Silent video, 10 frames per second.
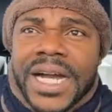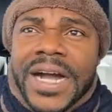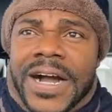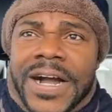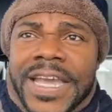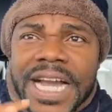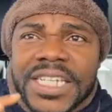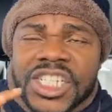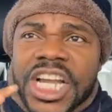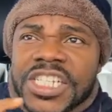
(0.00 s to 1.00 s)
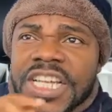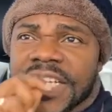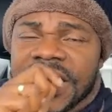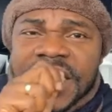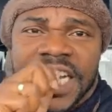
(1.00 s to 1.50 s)
He has a church.
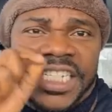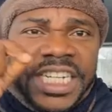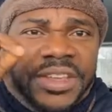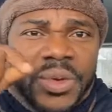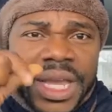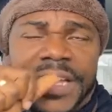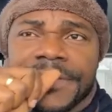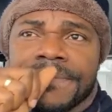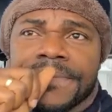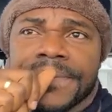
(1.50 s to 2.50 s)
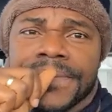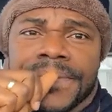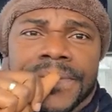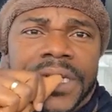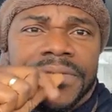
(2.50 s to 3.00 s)
He has a church in the UK.
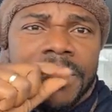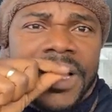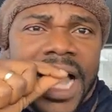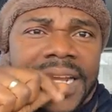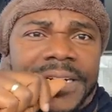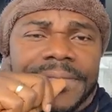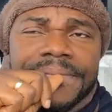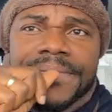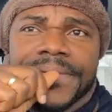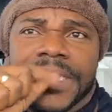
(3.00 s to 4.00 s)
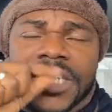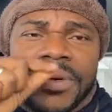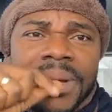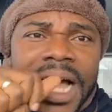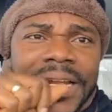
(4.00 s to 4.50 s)
From Ghana.
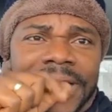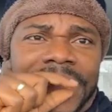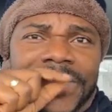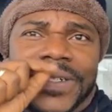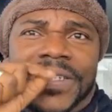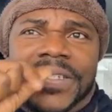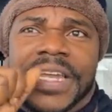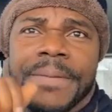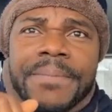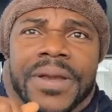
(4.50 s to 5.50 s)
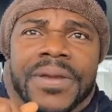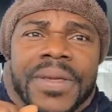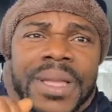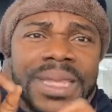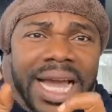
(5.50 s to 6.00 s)
He's from Ghana. What is his name?
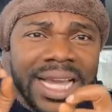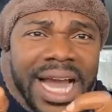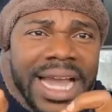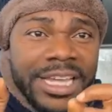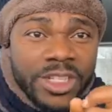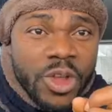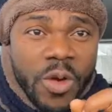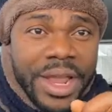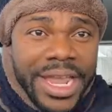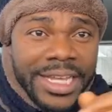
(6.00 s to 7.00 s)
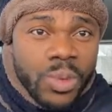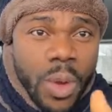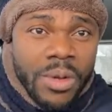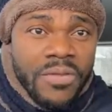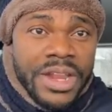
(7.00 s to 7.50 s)
That guy, his story is
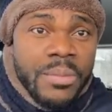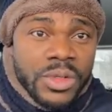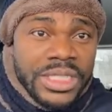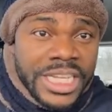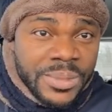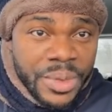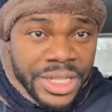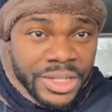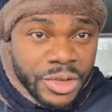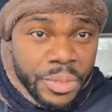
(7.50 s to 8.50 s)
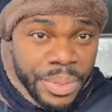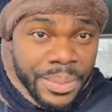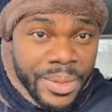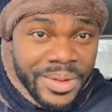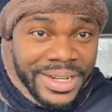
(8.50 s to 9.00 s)
one of the most desperate group
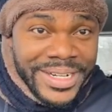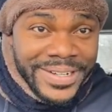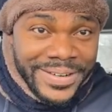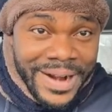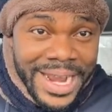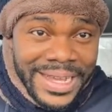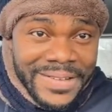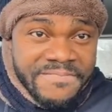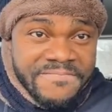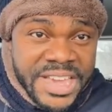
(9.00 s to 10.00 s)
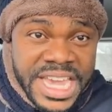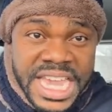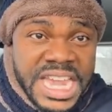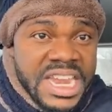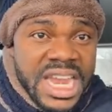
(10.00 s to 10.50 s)
people, right?
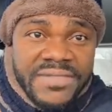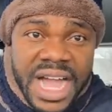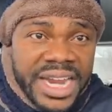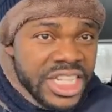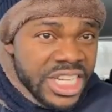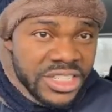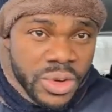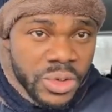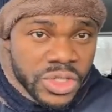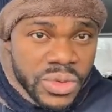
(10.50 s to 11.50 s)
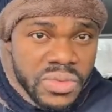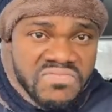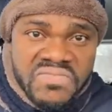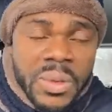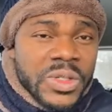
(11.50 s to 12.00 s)
He never had a chance to go to
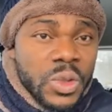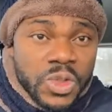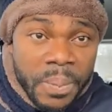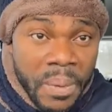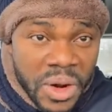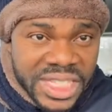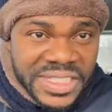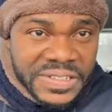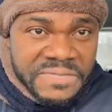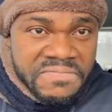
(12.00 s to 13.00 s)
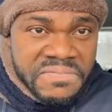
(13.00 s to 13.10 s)
school. There was no support.